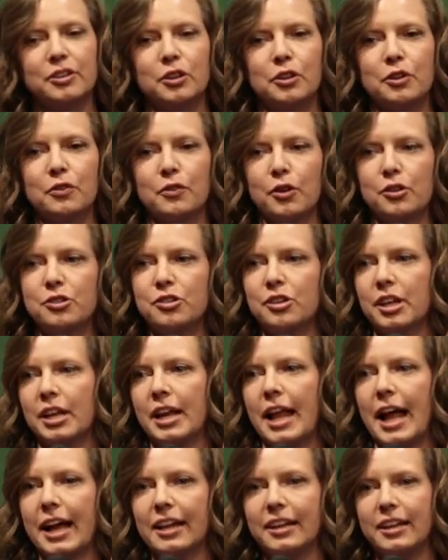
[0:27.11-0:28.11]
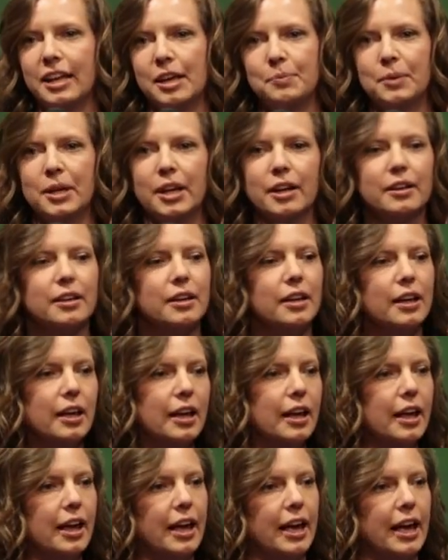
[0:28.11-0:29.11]
university and academia.
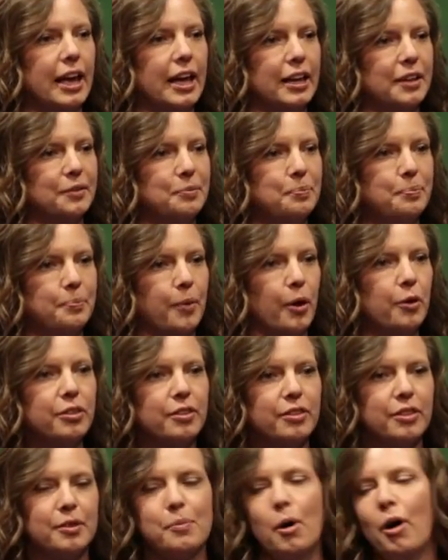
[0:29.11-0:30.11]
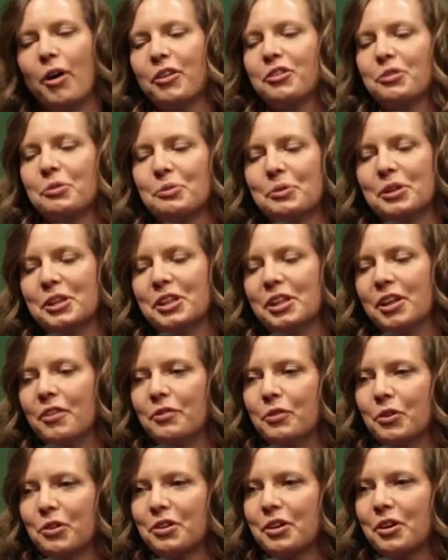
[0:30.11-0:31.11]
And both of them also really
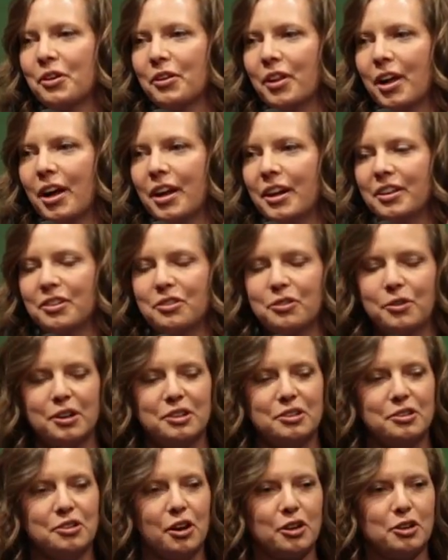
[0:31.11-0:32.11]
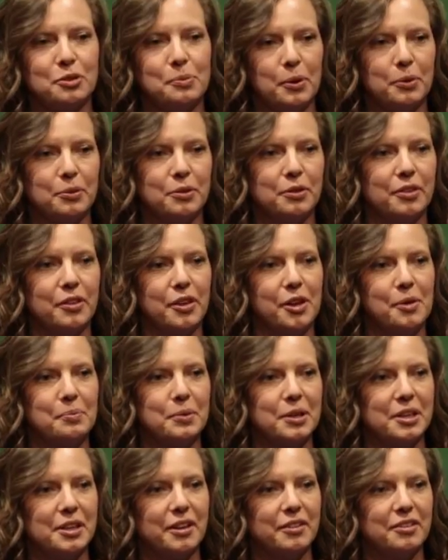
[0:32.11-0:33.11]
love North Carolina. It's great to talk to both of them
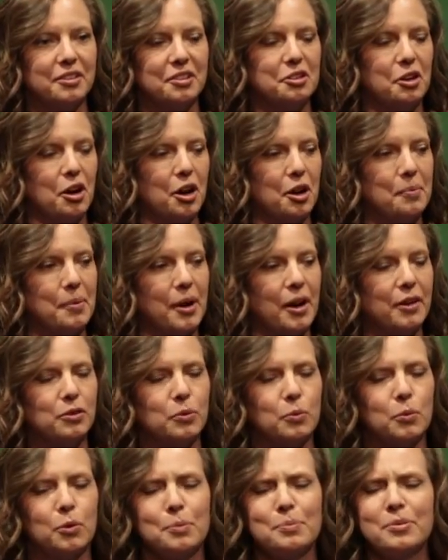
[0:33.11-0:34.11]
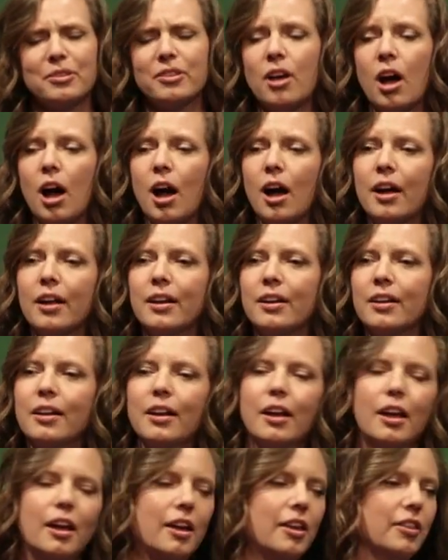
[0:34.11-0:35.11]
because they talk about the warm
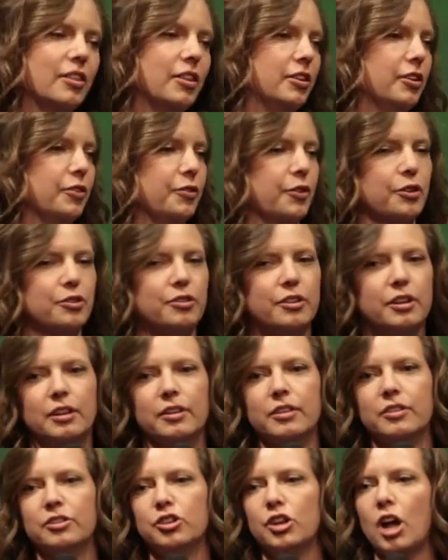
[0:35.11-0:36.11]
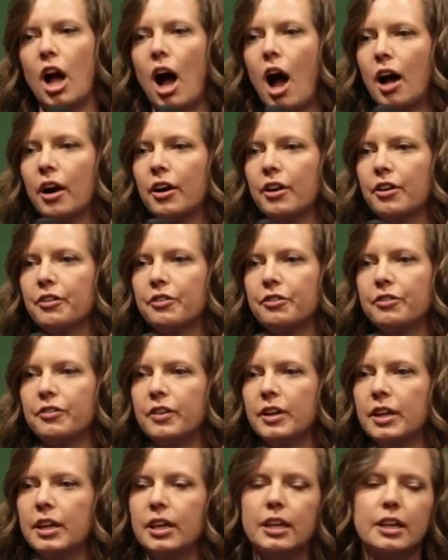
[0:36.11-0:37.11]
sun, the diversity of the
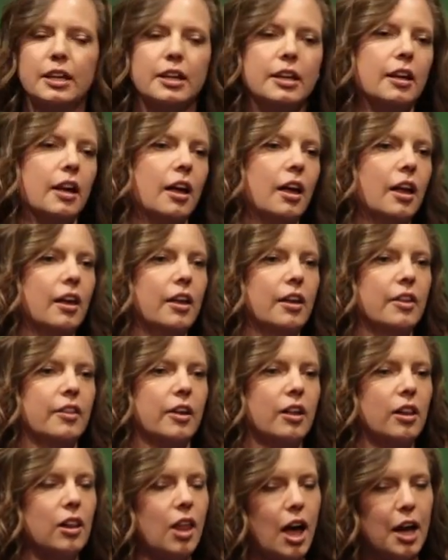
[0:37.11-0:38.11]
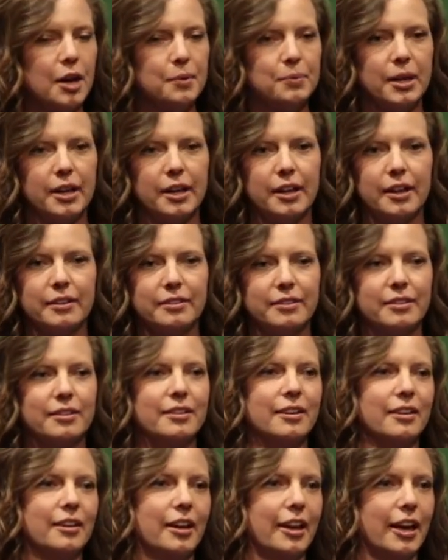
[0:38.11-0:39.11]
geography, the climate,
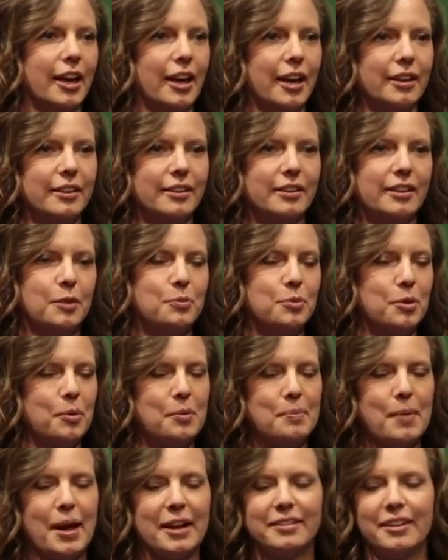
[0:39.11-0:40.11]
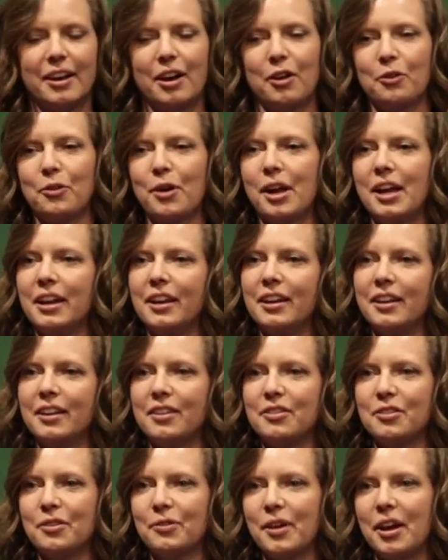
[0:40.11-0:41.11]
again, keeps going back to how great it
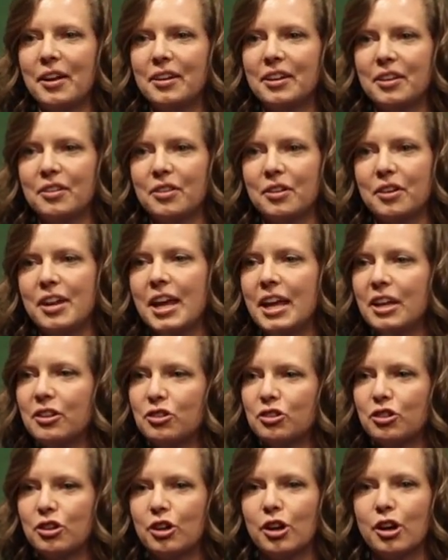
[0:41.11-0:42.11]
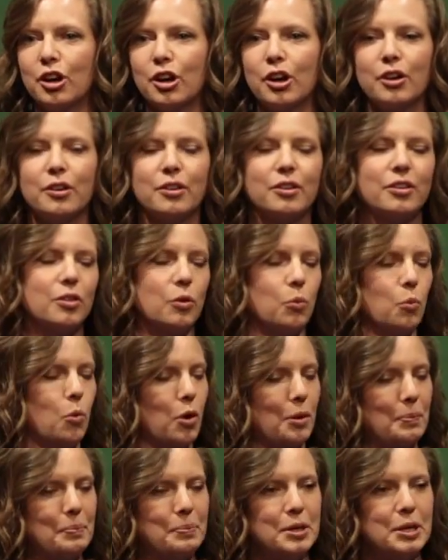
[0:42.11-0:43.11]
is around here, the nature, the
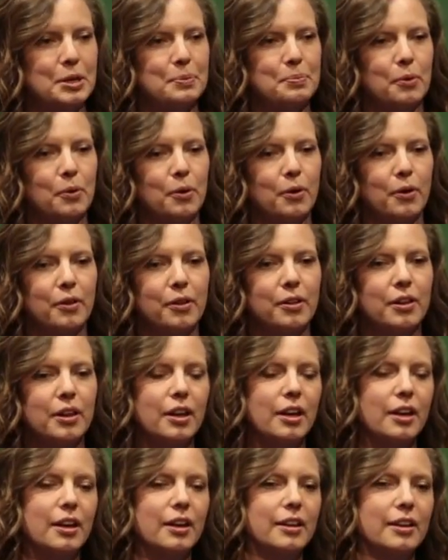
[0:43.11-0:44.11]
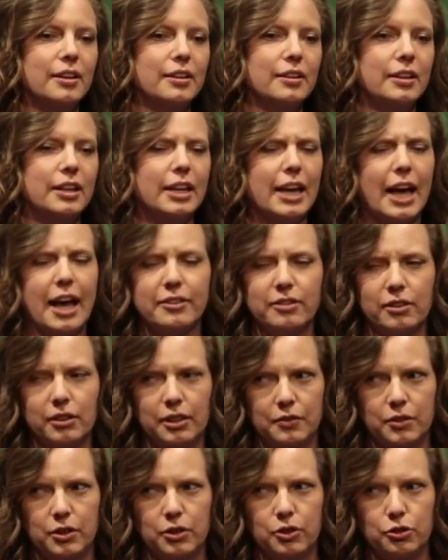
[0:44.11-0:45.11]
warm people. He hasn't
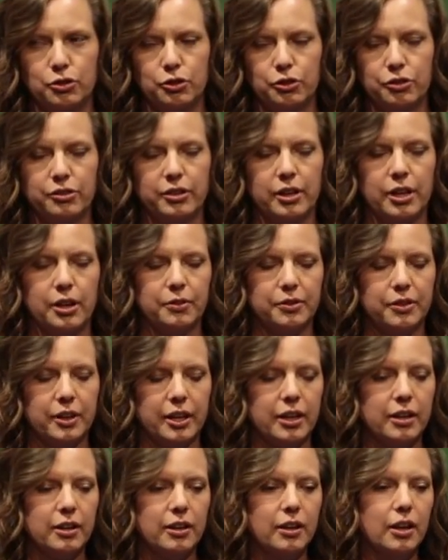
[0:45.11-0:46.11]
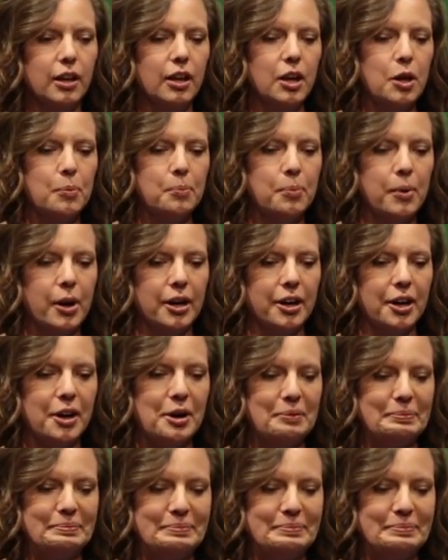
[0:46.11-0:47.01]
lived in New Jersey, I don't think. But